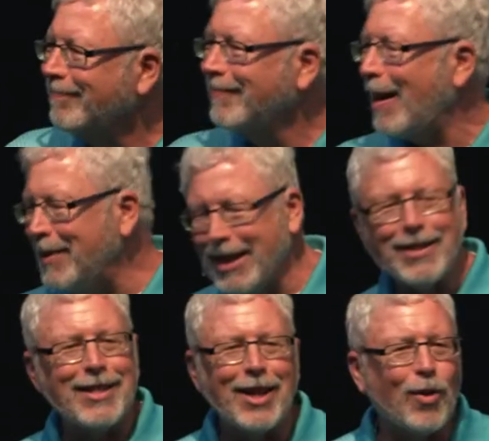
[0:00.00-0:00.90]
I mean, this
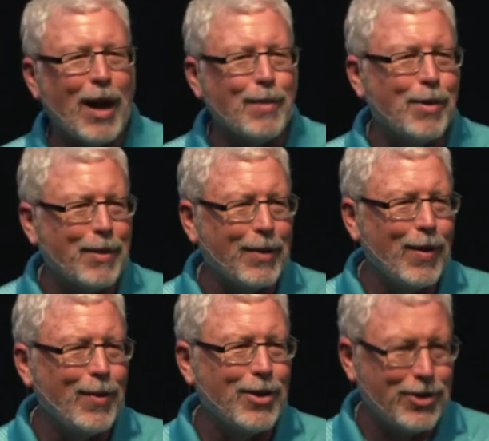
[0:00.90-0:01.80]
is incredible, but we
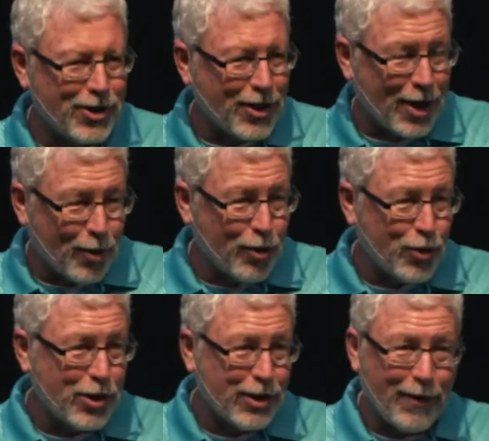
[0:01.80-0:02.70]
were just on a cruise
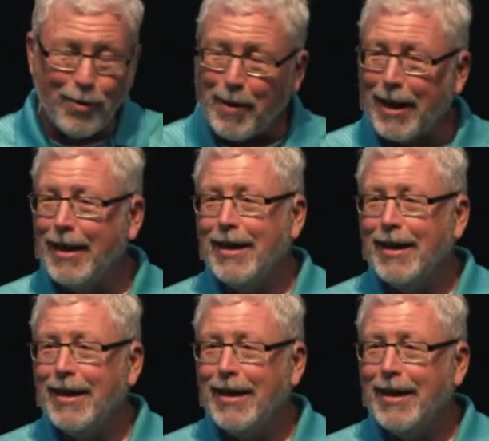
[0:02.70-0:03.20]
recently for my